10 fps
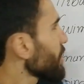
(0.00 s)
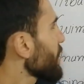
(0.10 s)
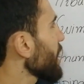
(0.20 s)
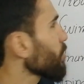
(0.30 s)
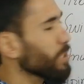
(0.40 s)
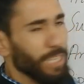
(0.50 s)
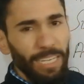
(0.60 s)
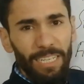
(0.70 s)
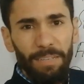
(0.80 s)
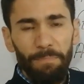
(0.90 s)
tea could
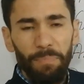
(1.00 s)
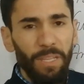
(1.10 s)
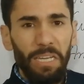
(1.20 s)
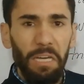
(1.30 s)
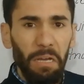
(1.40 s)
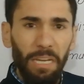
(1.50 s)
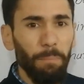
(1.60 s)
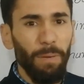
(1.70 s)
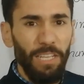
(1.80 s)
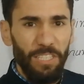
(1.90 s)
not
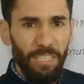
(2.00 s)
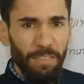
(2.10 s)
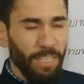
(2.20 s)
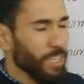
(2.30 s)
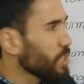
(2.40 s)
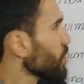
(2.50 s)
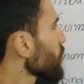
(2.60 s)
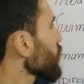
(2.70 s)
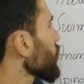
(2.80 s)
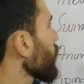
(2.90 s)
replace it.
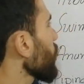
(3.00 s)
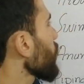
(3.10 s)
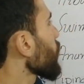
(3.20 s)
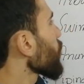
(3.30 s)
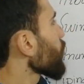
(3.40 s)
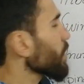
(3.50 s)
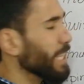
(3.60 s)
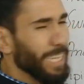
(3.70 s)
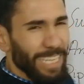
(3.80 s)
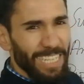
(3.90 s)
So
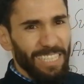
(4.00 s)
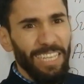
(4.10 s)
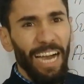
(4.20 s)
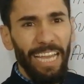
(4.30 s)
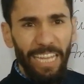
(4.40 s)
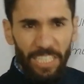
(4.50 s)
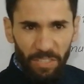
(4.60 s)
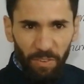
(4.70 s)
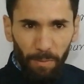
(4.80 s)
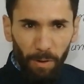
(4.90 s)
cooking is the ing
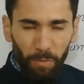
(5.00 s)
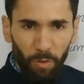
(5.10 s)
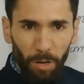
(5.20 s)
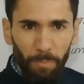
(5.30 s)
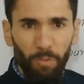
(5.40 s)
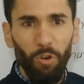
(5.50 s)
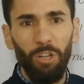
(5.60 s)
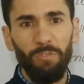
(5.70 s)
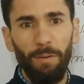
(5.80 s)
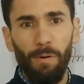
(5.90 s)
form of verb,
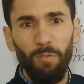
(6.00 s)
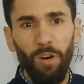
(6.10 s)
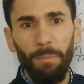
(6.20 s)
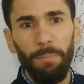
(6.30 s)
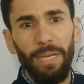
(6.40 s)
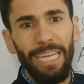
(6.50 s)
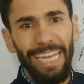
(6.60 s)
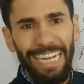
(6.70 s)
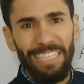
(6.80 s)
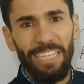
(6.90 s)
fourth form of verb,
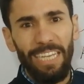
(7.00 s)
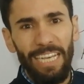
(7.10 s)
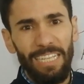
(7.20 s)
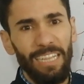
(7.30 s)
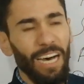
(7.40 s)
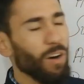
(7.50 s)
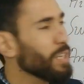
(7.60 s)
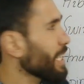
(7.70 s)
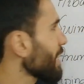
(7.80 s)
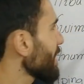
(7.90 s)
acting as a
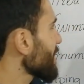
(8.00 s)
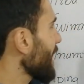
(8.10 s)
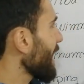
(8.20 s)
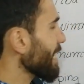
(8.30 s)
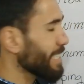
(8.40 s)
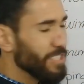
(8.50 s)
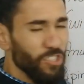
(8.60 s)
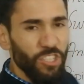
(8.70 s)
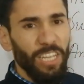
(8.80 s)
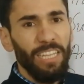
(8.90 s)
noun in this
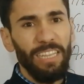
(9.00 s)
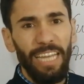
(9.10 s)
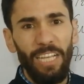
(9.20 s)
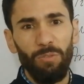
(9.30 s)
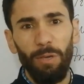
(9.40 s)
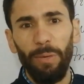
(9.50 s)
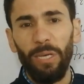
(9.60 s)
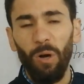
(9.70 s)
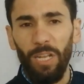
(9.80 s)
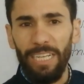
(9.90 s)
sentence. That's why we
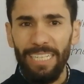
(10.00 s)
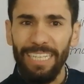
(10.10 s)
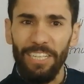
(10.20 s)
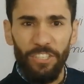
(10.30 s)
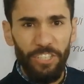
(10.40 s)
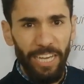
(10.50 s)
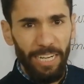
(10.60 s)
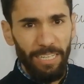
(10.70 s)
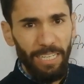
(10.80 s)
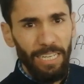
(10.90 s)
call it
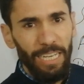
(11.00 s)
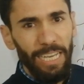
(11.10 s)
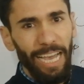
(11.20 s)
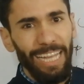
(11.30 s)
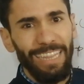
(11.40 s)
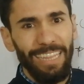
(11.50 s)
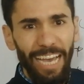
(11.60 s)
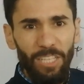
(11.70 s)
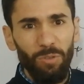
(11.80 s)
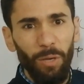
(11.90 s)
gerund. And
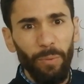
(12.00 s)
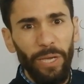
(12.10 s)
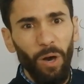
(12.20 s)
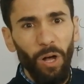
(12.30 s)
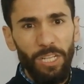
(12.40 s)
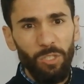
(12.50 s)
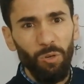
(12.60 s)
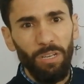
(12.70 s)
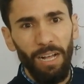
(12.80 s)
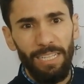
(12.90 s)
that's why we
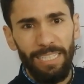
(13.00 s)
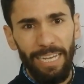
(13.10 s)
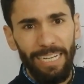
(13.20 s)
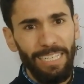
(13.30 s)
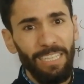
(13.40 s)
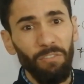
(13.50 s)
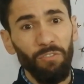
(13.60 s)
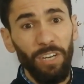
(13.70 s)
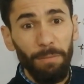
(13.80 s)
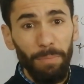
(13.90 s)
also call gerund the
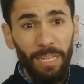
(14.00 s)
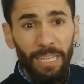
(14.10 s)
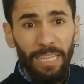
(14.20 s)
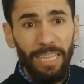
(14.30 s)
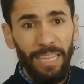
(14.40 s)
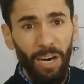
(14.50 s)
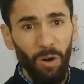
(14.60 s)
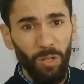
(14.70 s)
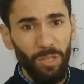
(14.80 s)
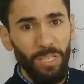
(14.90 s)
verbal
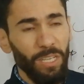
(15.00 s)
noun.